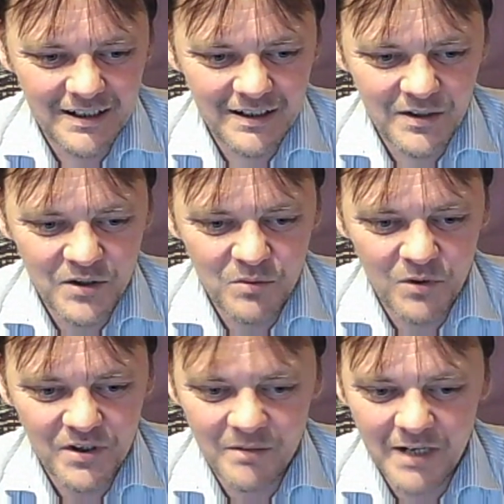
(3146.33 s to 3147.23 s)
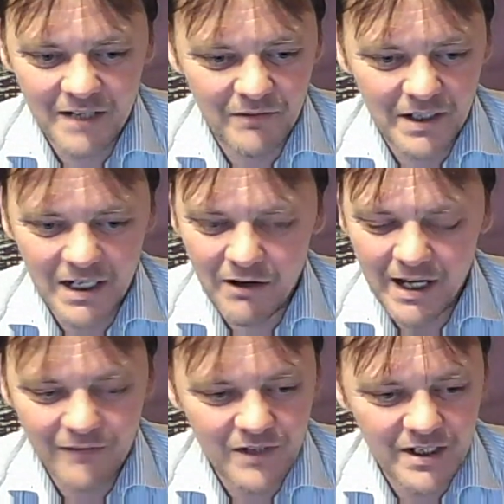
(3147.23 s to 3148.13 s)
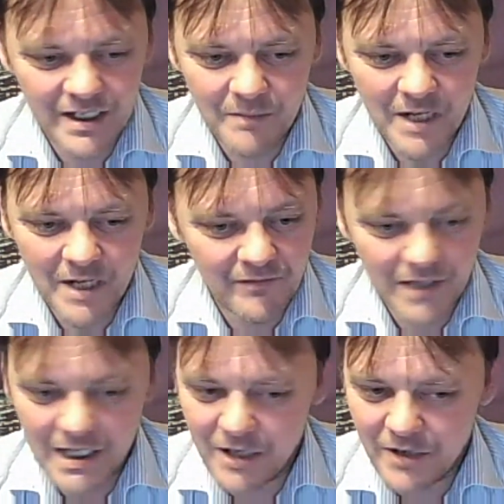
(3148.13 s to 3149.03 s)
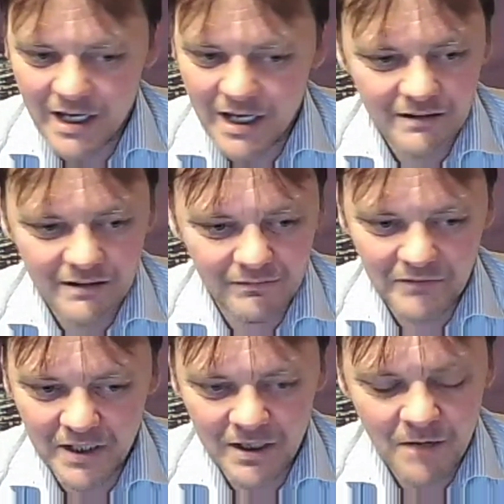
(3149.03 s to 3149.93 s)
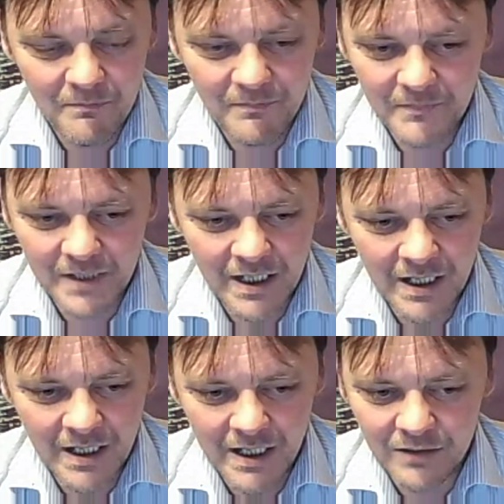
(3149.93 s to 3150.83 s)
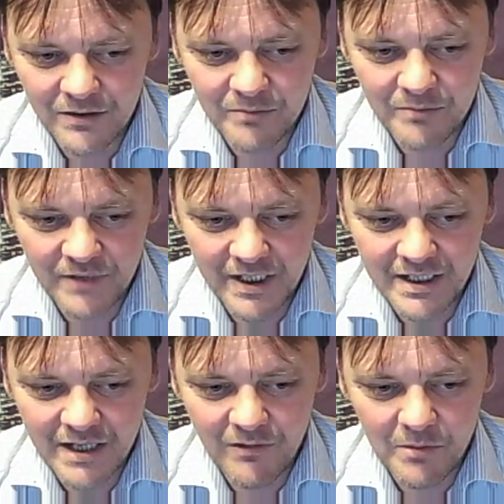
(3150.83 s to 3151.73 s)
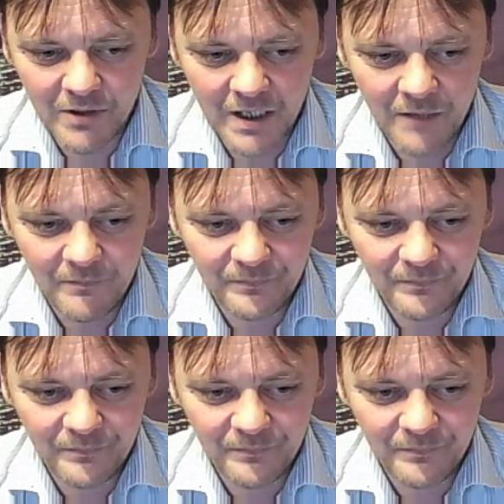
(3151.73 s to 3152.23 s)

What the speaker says: I just watched the Manning video. I haven't seen the Manning video yet, Venom. It looks pretty terrible there.